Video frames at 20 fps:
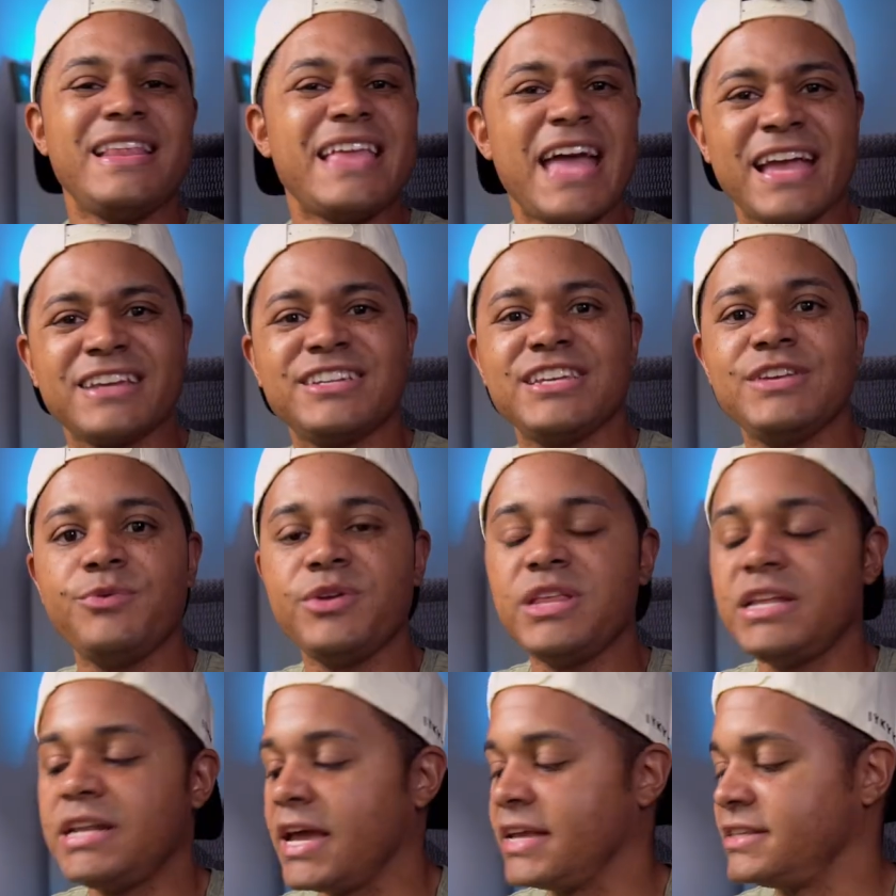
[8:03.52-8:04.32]
actually
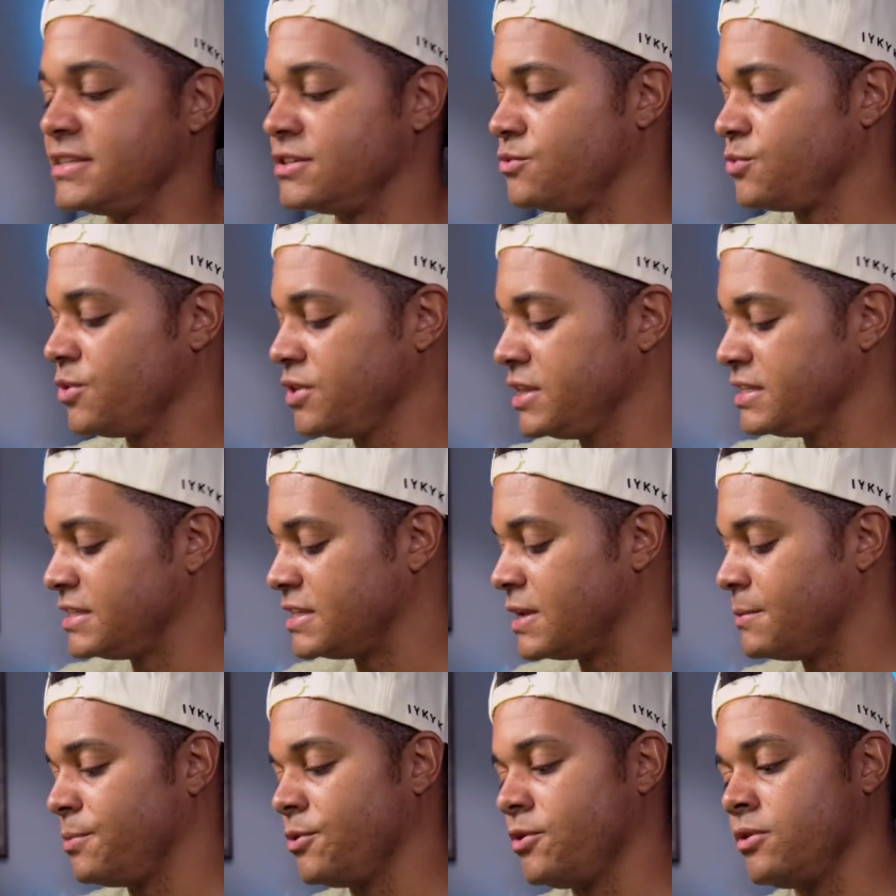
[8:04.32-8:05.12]
really nice. It's really
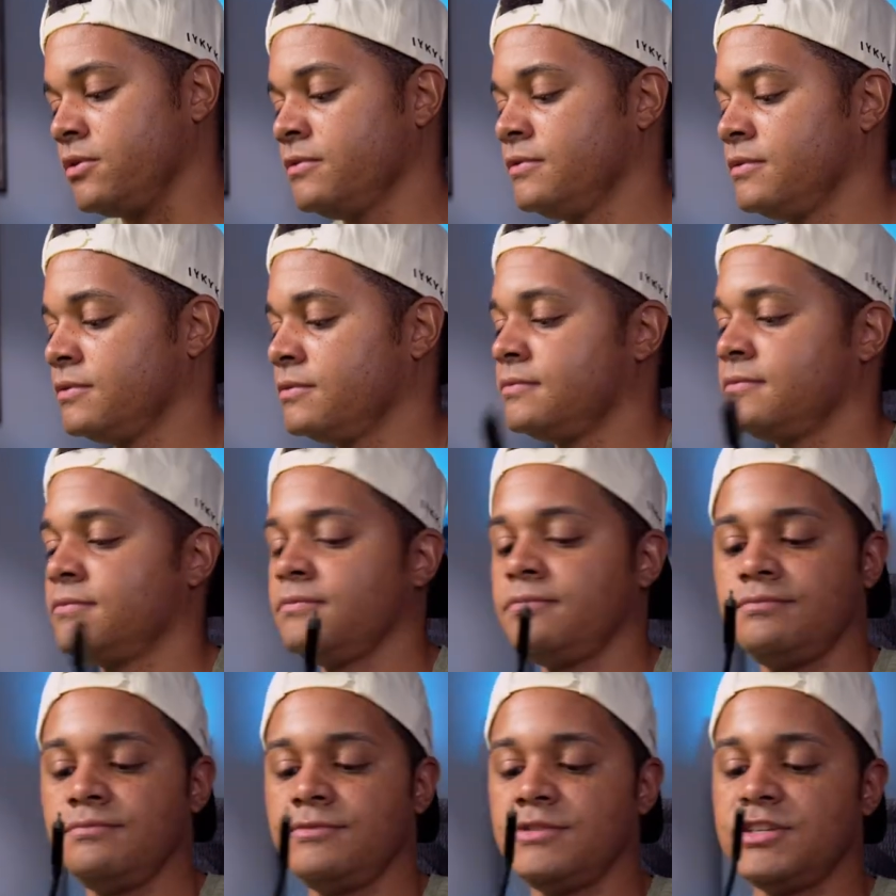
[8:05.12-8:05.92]
simple.
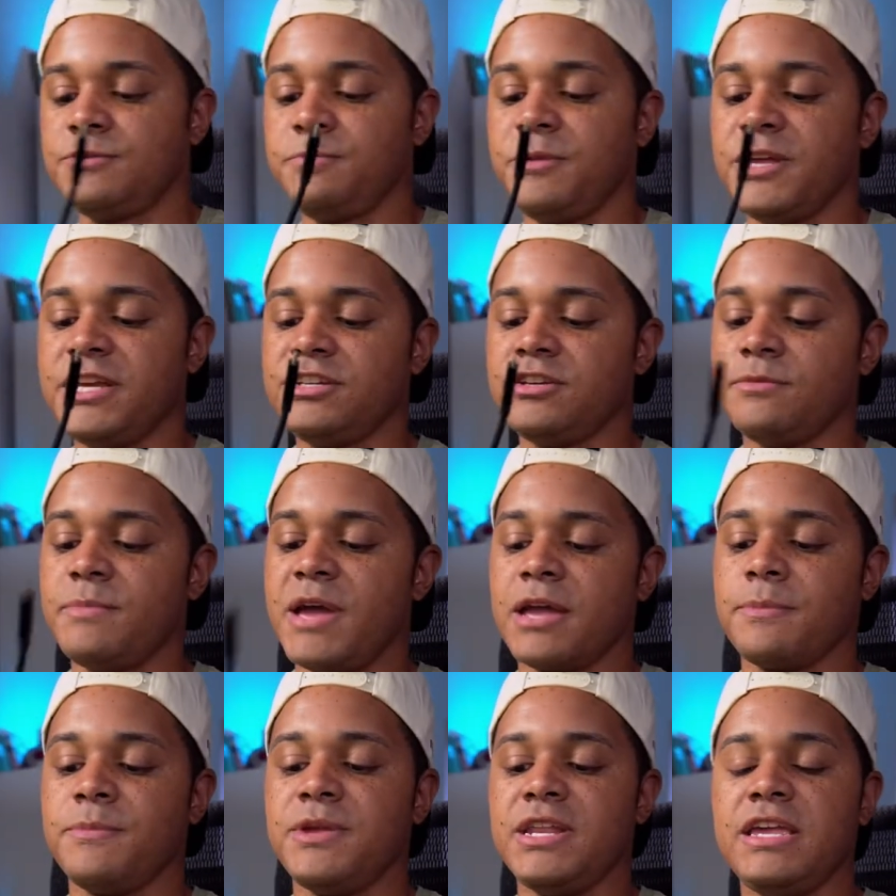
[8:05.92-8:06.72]
Just place your
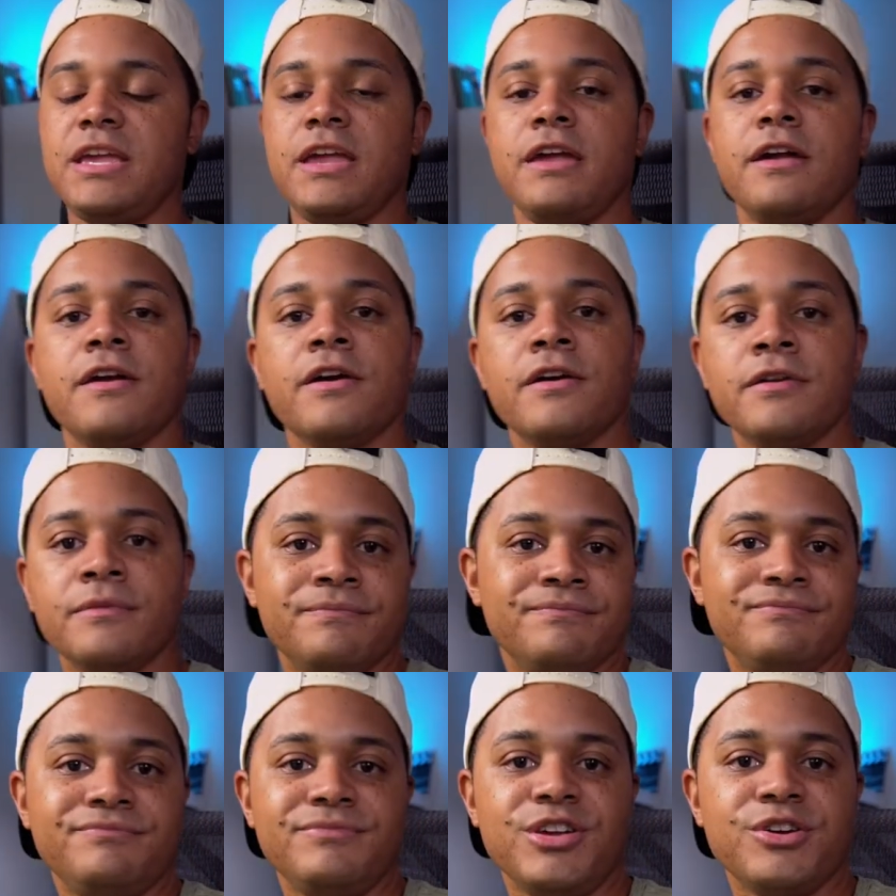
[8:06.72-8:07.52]
Mac Mini here.
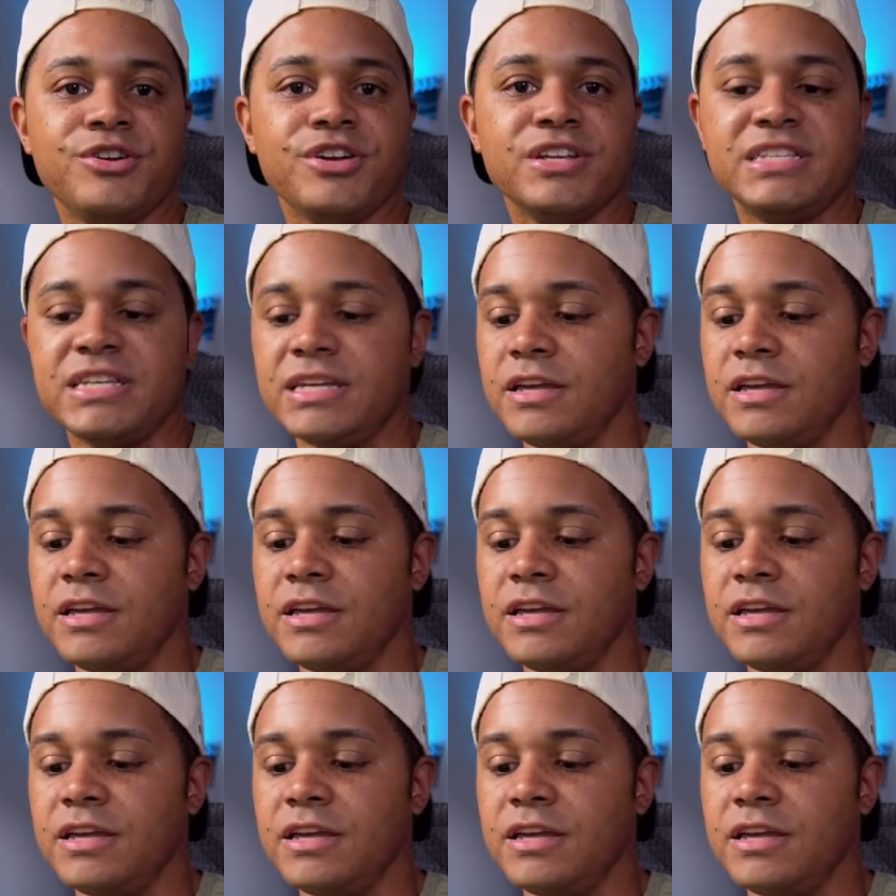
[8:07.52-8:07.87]
You're good to